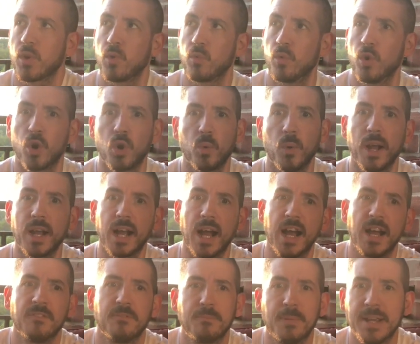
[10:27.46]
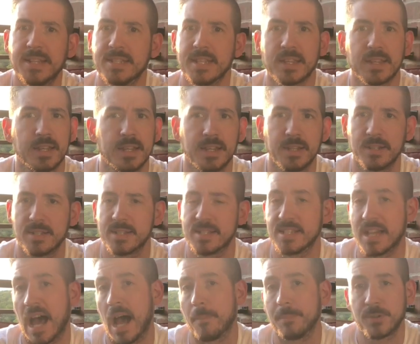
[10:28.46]
Real quick, I've basically
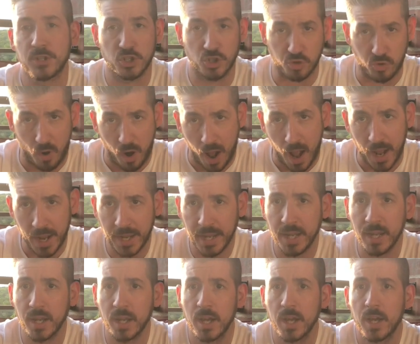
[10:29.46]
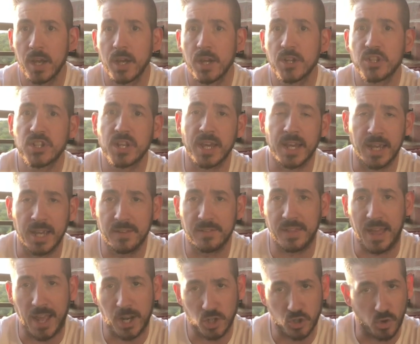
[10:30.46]
stopped trying to hit
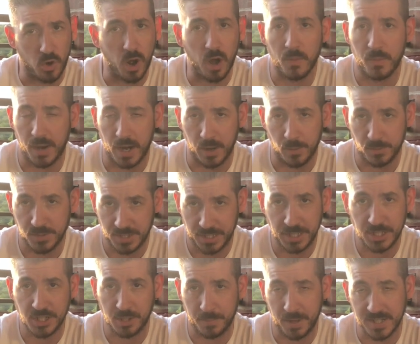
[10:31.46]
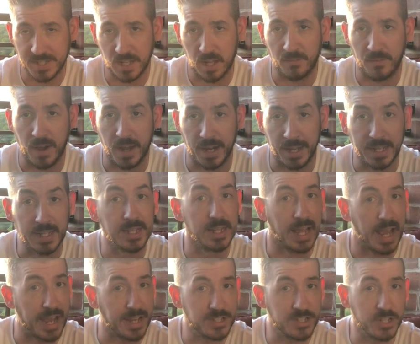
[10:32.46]
that draw that I was teaching myself how to hit
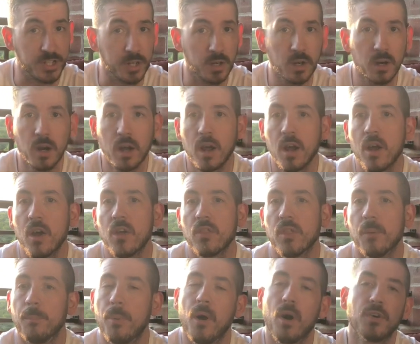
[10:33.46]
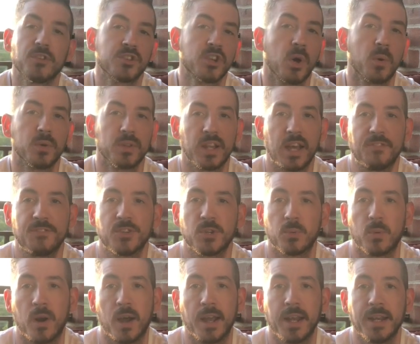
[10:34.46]
last year. The ball's going left to
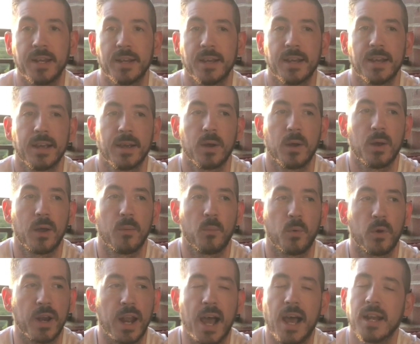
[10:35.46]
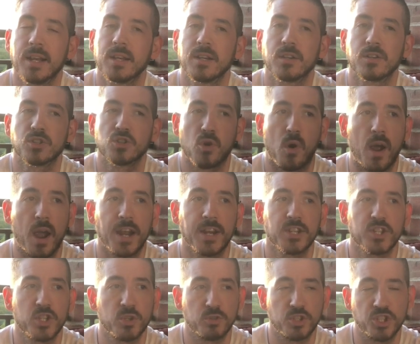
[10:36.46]
right. We're not
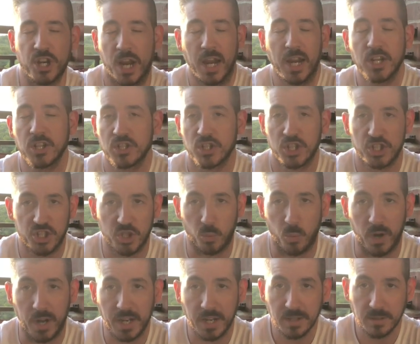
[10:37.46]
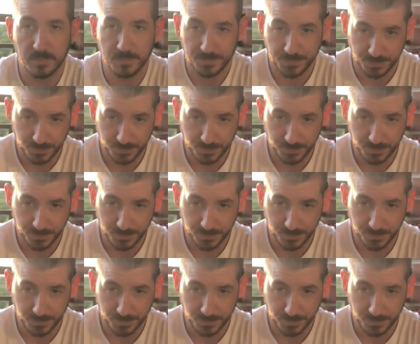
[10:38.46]
trying to change the swing